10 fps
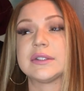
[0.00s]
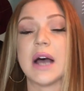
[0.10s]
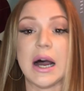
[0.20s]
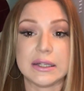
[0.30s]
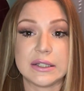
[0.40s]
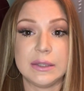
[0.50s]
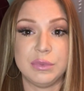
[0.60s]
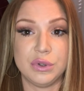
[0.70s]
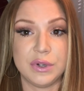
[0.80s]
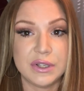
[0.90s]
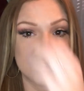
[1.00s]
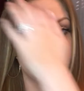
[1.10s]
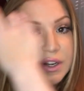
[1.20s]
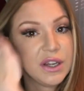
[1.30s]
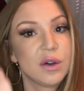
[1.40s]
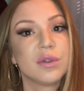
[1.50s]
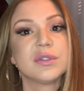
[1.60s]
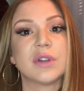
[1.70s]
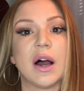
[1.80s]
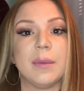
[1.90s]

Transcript: Tati Beauty's videos.